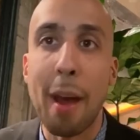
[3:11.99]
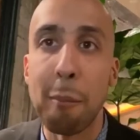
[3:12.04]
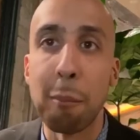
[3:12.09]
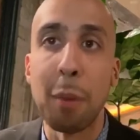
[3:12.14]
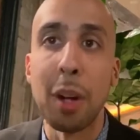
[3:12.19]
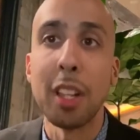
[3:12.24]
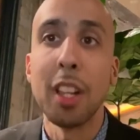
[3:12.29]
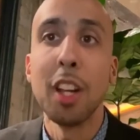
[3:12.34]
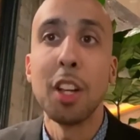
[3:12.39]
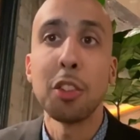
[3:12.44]

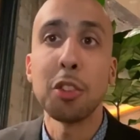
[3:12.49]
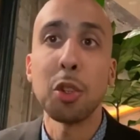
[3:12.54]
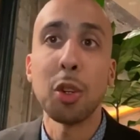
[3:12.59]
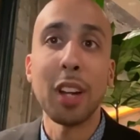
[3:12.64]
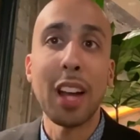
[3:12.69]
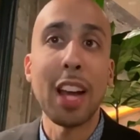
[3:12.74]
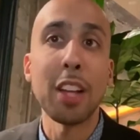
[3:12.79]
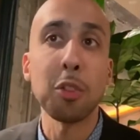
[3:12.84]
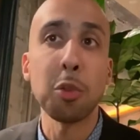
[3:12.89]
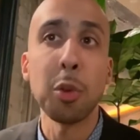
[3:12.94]
So
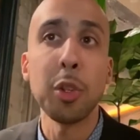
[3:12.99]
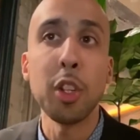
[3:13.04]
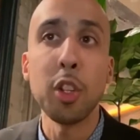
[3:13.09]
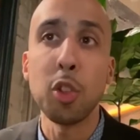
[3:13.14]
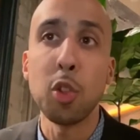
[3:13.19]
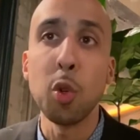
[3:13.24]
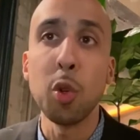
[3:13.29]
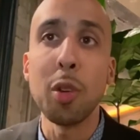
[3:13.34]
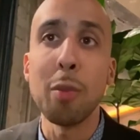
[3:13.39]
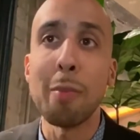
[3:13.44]
when you do the
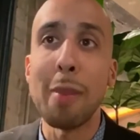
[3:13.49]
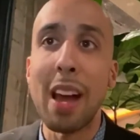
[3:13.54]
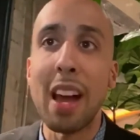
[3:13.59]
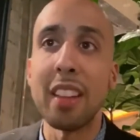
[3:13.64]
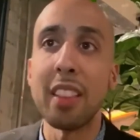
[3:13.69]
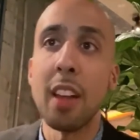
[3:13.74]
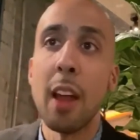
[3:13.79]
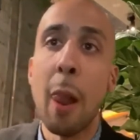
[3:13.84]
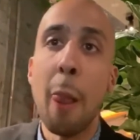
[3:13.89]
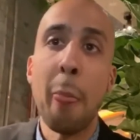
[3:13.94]
math, that's
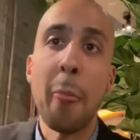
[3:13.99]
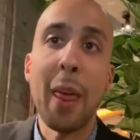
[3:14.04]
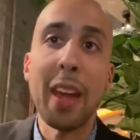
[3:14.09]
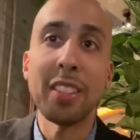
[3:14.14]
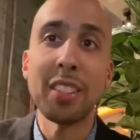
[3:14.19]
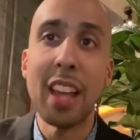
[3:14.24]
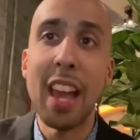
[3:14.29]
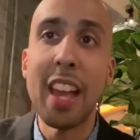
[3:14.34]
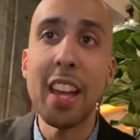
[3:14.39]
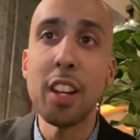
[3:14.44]

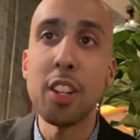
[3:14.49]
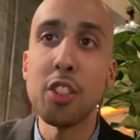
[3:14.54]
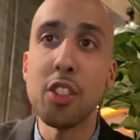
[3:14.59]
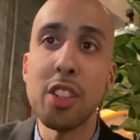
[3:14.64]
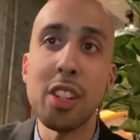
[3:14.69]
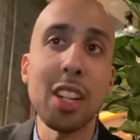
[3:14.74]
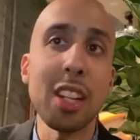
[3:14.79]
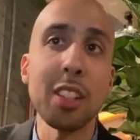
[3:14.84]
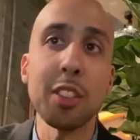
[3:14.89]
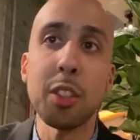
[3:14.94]

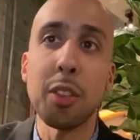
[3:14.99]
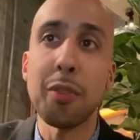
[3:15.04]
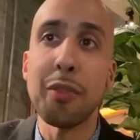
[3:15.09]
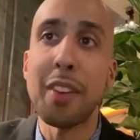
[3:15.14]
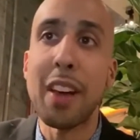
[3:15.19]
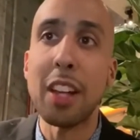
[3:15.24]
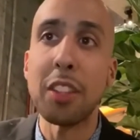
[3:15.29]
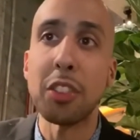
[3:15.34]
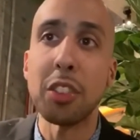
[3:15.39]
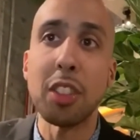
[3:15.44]
$800 in Fast
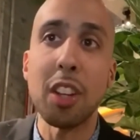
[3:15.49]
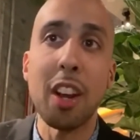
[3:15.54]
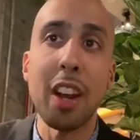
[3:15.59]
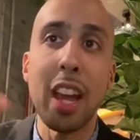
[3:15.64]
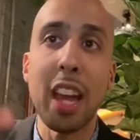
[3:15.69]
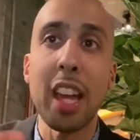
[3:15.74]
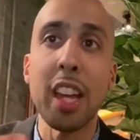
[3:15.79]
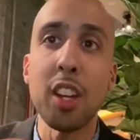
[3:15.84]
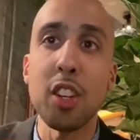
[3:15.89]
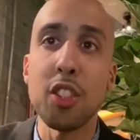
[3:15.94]
Start,
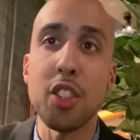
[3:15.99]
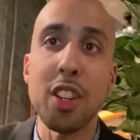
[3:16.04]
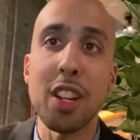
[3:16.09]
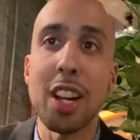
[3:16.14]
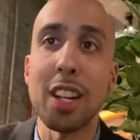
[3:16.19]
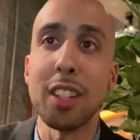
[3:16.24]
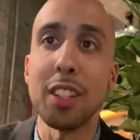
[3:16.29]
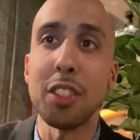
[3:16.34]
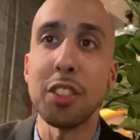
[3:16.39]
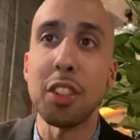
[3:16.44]

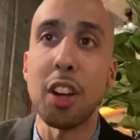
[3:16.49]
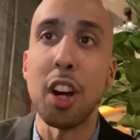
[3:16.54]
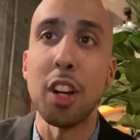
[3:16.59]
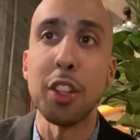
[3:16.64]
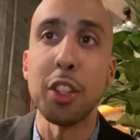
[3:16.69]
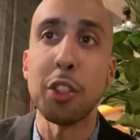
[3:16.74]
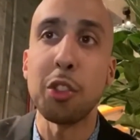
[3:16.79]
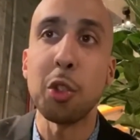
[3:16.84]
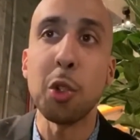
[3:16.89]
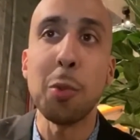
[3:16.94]
$800
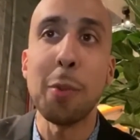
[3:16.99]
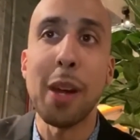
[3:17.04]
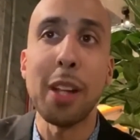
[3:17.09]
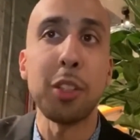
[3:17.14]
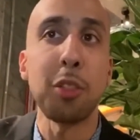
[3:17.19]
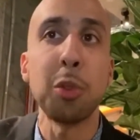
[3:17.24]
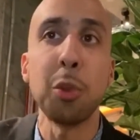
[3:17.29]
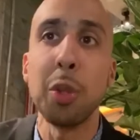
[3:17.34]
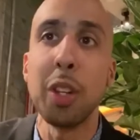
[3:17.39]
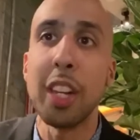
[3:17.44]
on the
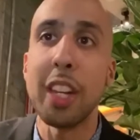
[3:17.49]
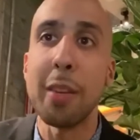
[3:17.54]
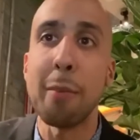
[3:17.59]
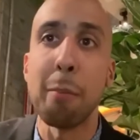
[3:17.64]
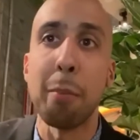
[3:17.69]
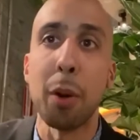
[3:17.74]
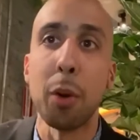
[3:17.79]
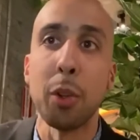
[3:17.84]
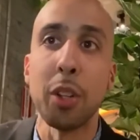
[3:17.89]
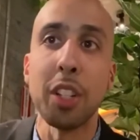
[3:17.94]
2x2
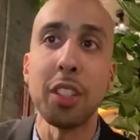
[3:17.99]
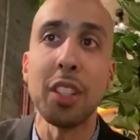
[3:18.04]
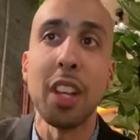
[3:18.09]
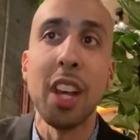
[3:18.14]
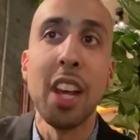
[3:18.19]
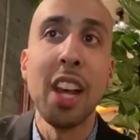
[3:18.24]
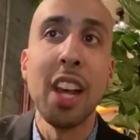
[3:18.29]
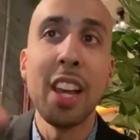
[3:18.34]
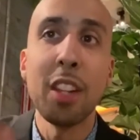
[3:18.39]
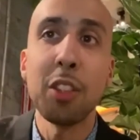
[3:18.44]
Elite
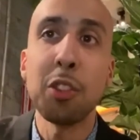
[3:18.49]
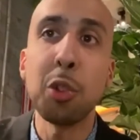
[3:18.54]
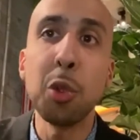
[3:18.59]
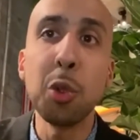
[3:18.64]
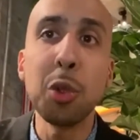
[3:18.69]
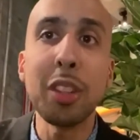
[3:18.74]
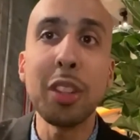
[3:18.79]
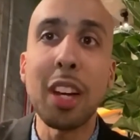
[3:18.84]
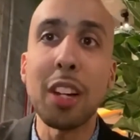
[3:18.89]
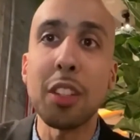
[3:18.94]
bonus,
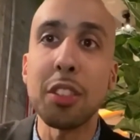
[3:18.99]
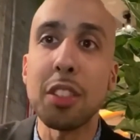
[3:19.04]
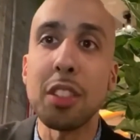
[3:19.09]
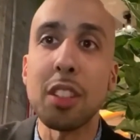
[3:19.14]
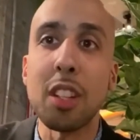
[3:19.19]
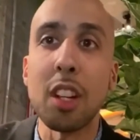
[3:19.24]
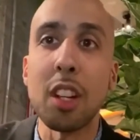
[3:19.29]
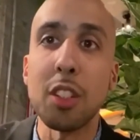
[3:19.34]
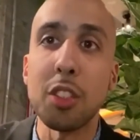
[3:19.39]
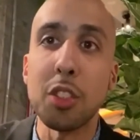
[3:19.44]

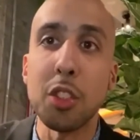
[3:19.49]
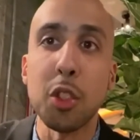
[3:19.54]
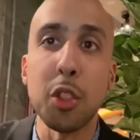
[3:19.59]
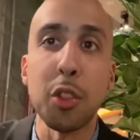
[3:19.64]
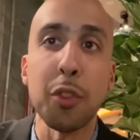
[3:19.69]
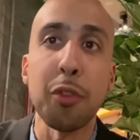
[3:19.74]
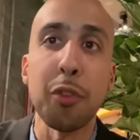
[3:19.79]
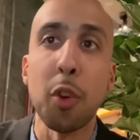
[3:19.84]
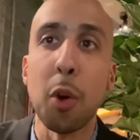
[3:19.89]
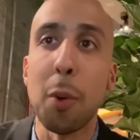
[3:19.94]
$2,000 on the
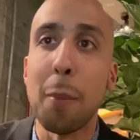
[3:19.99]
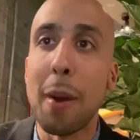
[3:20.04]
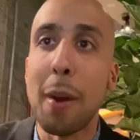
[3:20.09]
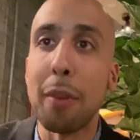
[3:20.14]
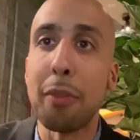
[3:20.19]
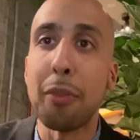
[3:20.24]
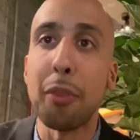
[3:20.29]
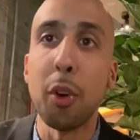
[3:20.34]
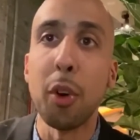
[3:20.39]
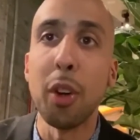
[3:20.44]

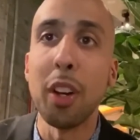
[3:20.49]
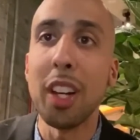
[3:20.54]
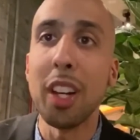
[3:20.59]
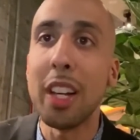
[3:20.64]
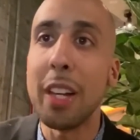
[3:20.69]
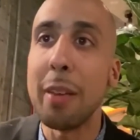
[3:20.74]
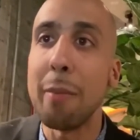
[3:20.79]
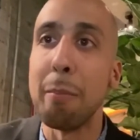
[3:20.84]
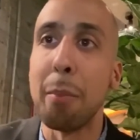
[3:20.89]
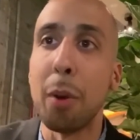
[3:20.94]
4x4
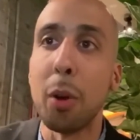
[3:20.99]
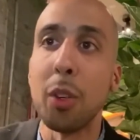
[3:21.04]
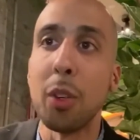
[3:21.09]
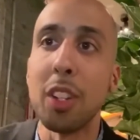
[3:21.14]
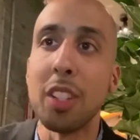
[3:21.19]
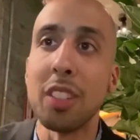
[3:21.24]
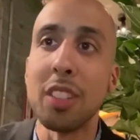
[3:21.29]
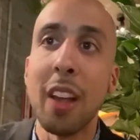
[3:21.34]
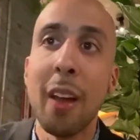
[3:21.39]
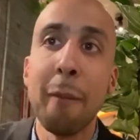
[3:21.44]
Elite
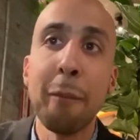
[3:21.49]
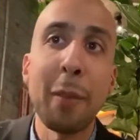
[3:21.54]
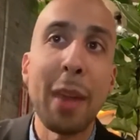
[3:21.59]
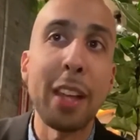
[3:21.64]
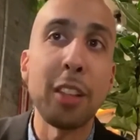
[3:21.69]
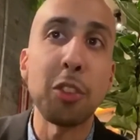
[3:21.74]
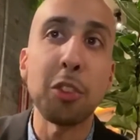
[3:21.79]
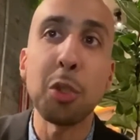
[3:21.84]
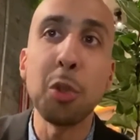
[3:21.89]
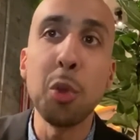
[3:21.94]
bonus,
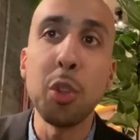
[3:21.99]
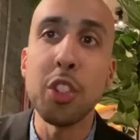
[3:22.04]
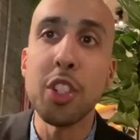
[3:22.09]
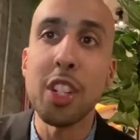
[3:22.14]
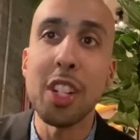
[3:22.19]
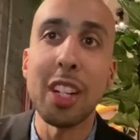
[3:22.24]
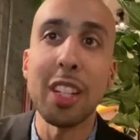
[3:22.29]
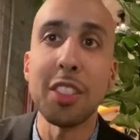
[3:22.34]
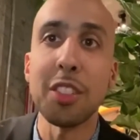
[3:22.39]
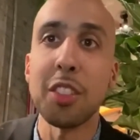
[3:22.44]
and
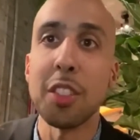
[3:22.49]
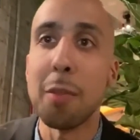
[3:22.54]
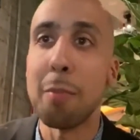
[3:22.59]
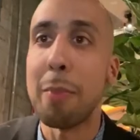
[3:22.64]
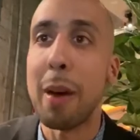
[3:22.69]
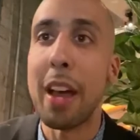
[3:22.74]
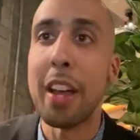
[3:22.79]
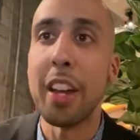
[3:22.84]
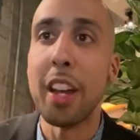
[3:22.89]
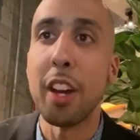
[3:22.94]
$200 on
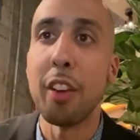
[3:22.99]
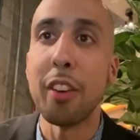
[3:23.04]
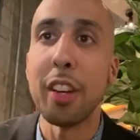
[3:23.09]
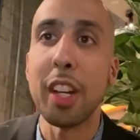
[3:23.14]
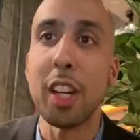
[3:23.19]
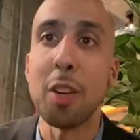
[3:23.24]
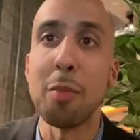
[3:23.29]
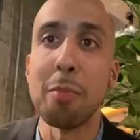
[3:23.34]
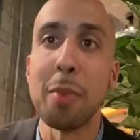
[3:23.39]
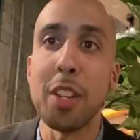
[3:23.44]
the
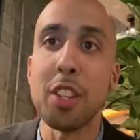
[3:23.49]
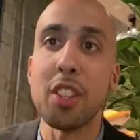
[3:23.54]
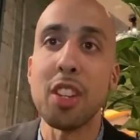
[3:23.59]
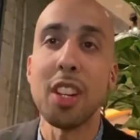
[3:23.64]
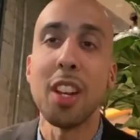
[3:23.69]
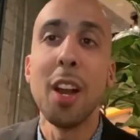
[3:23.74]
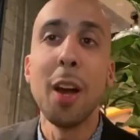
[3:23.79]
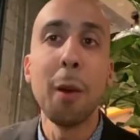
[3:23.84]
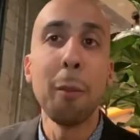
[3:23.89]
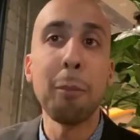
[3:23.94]
binary
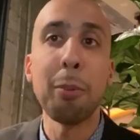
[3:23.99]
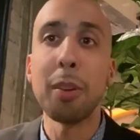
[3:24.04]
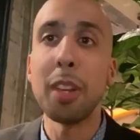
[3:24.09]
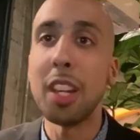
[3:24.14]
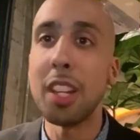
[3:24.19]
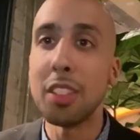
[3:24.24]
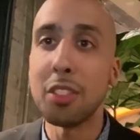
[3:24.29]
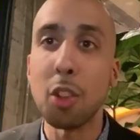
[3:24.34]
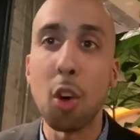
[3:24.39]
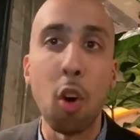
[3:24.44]
commission,
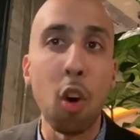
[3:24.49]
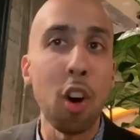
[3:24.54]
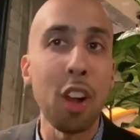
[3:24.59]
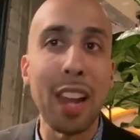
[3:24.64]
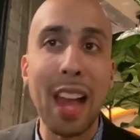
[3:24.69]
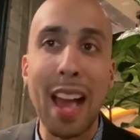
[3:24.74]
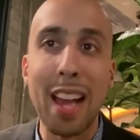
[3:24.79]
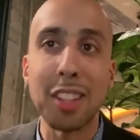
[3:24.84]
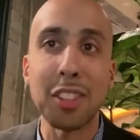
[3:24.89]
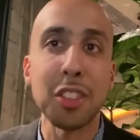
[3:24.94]
plus
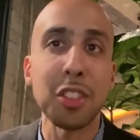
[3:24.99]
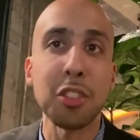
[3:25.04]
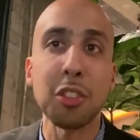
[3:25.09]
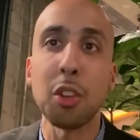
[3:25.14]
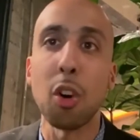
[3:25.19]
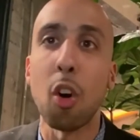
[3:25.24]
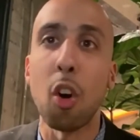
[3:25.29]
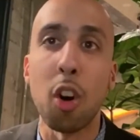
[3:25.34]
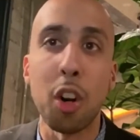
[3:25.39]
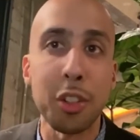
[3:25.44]
all
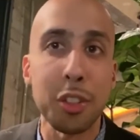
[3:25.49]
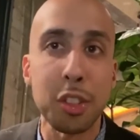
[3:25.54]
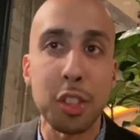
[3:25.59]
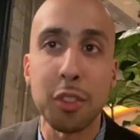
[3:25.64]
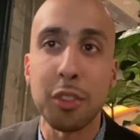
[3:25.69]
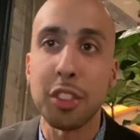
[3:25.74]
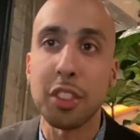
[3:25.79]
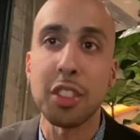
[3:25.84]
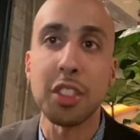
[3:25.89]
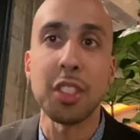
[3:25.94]
access to
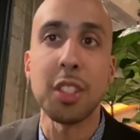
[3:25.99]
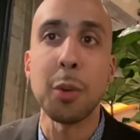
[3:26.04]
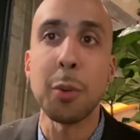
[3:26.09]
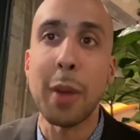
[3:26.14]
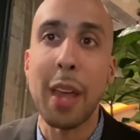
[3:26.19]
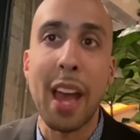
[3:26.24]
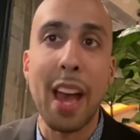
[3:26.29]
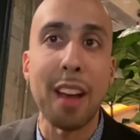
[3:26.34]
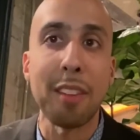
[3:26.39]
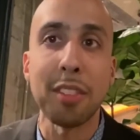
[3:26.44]
all
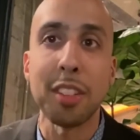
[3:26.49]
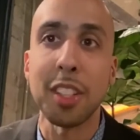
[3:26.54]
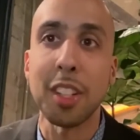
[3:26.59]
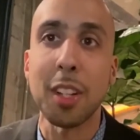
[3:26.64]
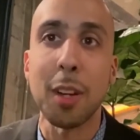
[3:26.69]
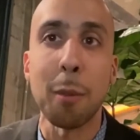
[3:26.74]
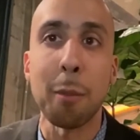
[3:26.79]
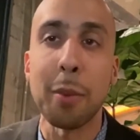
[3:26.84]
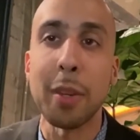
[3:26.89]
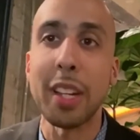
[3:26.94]
services that we
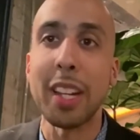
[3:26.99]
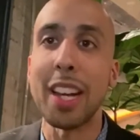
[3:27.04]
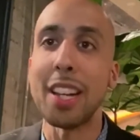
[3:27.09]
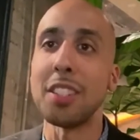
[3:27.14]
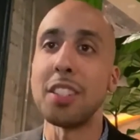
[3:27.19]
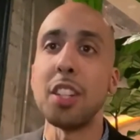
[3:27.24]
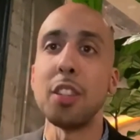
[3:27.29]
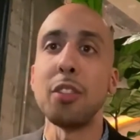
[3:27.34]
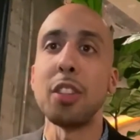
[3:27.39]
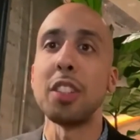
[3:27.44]
have in the
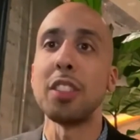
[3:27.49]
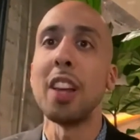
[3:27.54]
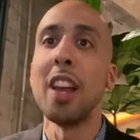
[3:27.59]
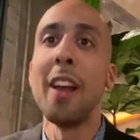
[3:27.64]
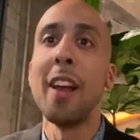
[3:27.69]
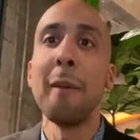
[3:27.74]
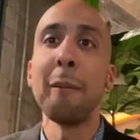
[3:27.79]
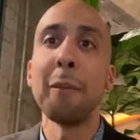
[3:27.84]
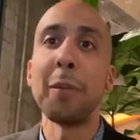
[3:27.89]
company, guys.